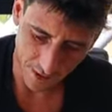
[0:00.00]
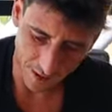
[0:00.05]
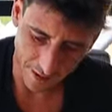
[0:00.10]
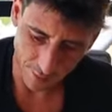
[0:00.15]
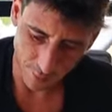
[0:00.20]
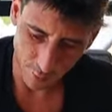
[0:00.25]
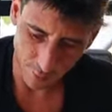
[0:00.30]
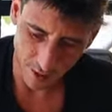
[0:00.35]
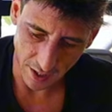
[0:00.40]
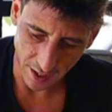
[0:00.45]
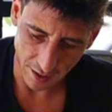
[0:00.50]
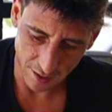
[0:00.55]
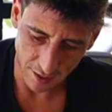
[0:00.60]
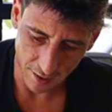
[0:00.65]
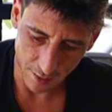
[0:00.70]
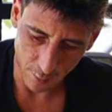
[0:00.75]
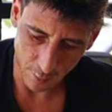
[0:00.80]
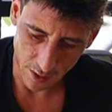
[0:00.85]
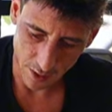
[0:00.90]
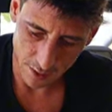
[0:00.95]
Niner, we got
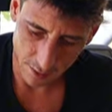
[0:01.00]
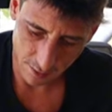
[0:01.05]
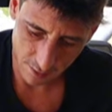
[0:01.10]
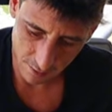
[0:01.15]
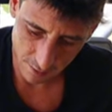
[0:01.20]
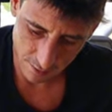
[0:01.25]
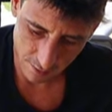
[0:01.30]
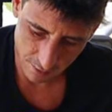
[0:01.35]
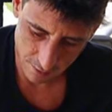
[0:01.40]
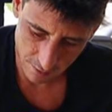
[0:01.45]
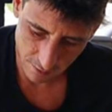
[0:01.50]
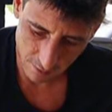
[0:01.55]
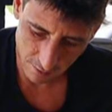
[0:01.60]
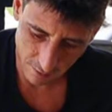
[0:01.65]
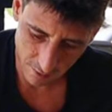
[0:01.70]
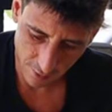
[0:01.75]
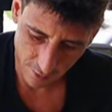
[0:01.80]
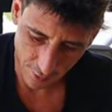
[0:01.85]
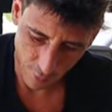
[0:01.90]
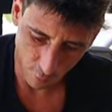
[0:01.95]
another one.
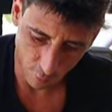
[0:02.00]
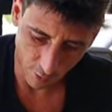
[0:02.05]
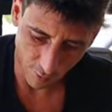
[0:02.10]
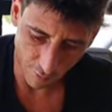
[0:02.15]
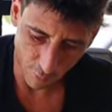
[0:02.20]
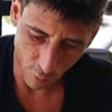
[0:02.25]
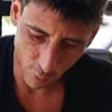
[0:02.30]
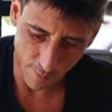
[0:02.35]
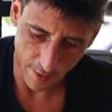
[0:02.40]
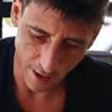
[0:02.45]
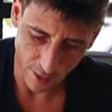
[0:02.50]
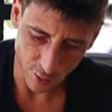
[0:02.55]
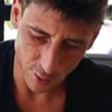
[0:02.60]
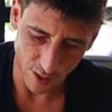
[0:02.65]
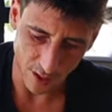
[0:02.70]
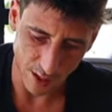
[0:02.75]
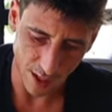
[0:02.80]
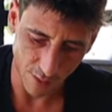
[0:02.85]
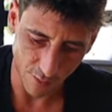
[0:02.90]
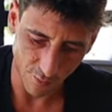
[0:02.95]
We're at four
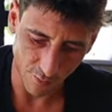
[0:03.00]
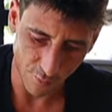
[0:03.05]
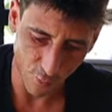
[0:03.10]
match right now.